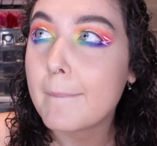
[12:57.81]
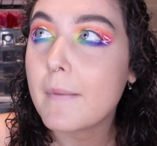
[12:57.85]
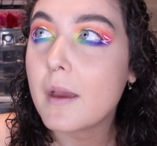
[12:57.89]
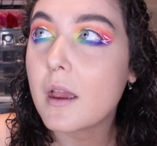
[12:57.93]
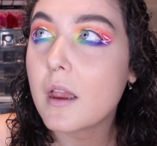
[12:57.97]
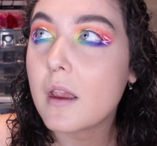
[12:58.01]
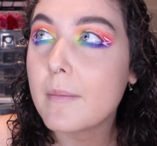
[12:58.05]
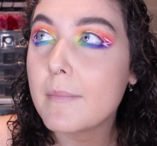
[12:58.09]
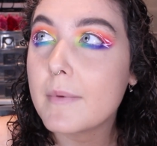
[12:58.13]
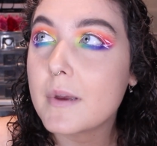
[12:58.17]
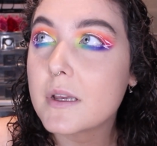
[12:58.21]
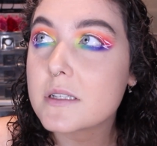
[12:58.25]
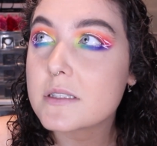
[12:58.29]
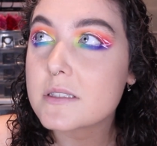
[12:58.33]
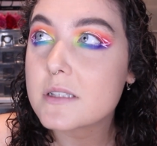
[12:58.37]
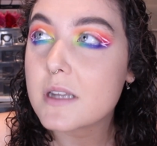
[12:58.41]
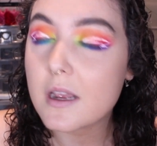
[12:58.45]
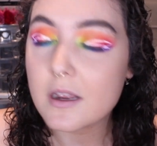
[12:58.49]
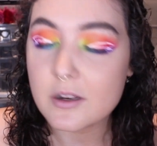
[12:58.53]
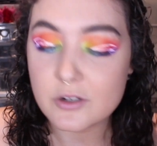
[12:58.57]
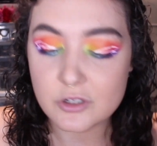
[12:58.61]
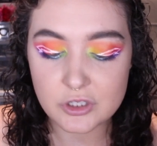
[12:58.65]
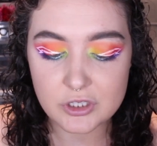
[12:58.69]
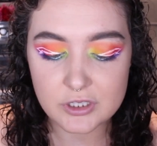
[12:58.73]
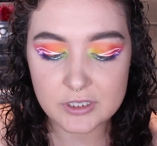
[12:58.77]
My
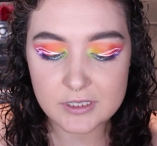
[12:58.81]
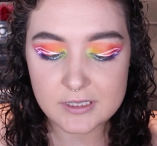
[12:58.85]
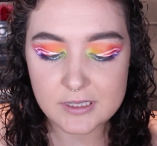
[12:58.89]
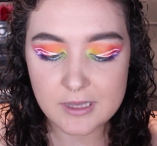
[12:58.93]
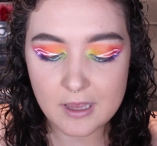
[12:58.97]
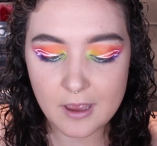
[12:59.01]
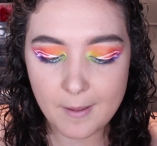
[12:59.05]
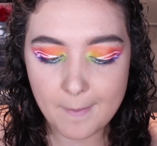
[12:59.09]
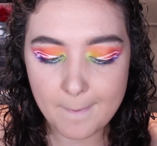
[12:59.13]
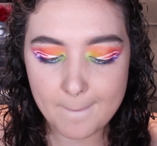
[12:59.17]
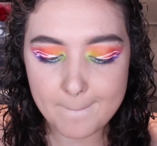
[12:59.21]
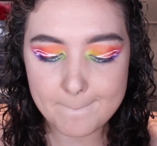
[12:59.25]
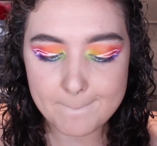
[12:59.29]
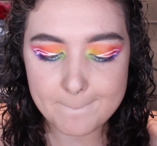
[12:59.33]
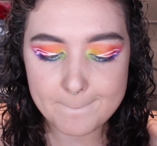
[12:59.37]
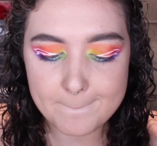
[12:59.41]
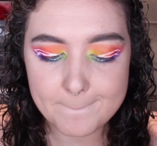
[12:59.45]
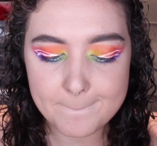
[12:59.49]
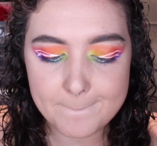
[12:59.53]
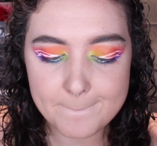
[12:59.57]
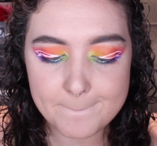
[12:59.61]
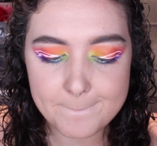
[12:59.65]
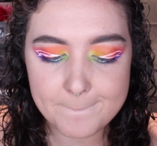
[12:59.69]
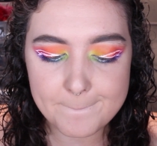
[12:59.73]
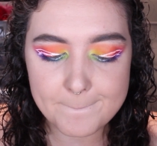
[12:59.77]
mustache is
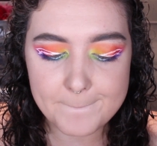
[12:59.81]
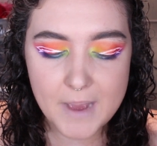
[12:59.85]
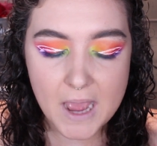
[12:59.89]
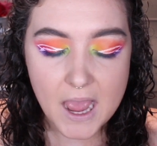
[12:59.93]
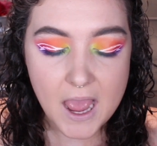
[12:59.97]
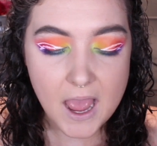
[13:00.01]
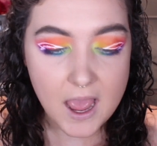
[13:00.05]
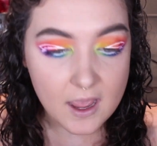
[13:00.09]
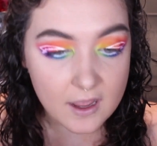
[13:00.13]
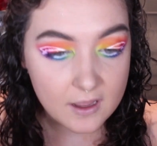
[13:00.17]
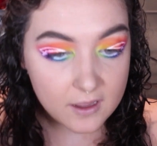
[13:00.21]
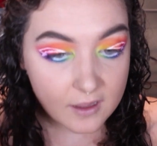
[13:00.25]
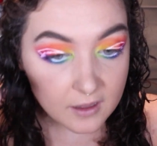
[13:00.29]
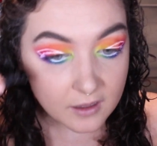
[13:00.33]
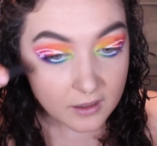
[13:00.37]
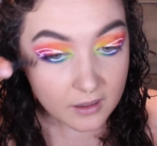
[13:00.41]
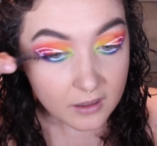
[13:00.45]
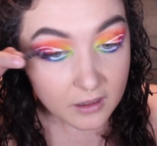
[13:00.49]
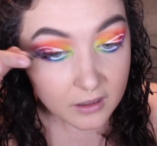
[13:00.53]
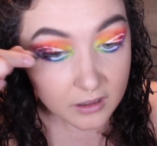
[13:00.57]
back.